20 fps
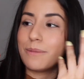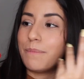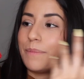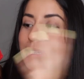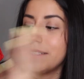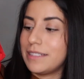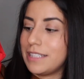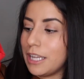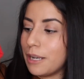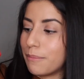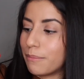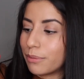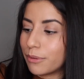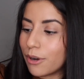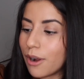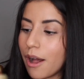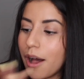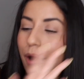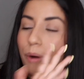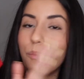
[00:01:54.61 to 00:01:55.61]
a built-in
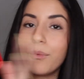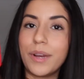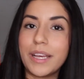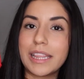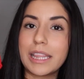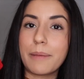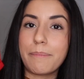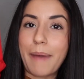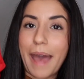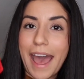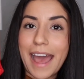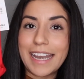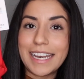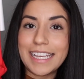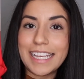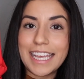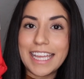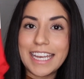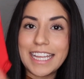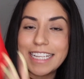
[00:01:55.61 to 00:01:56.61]
bra with
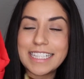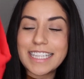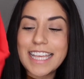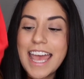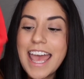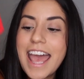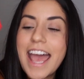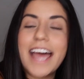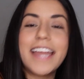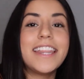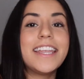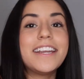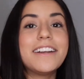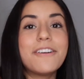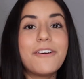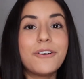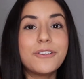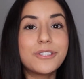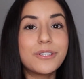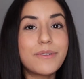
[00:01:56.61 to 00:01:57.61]
padding in it, and then
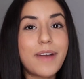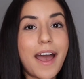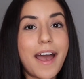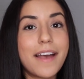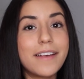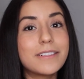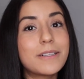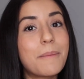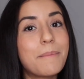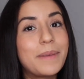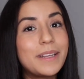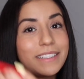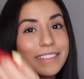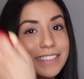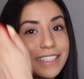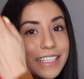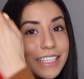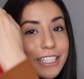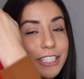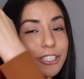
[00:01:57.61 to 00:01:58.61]
it also has
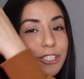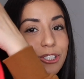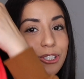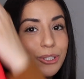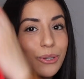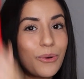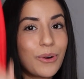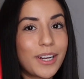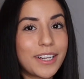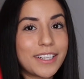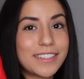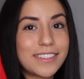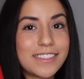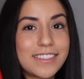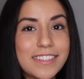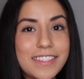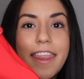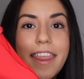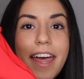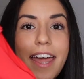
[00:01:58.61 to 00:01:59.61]
built-in
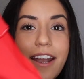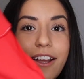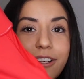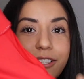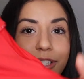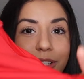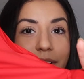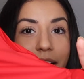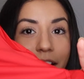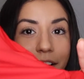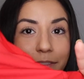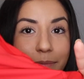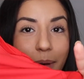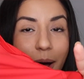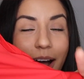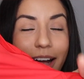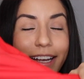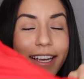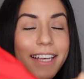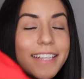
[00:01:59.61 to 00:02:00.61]
shorts that also have
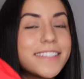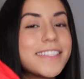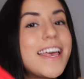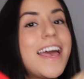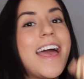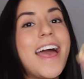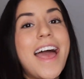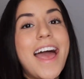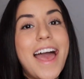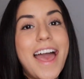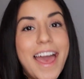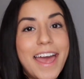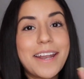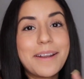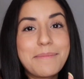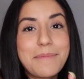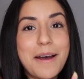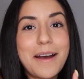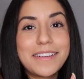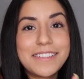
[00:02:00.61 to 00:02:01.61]
pockets. And
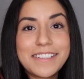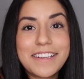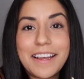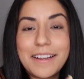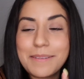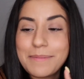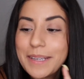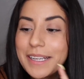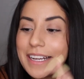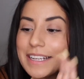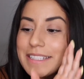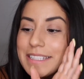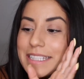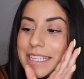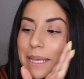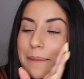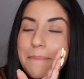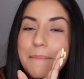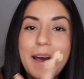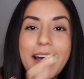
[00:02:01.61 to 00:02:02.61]
I'm not done, because
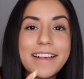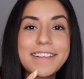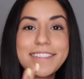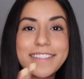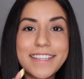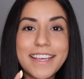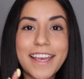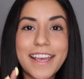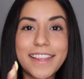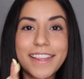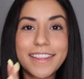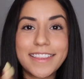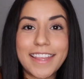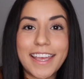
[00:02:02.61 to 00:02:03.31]
the best thing that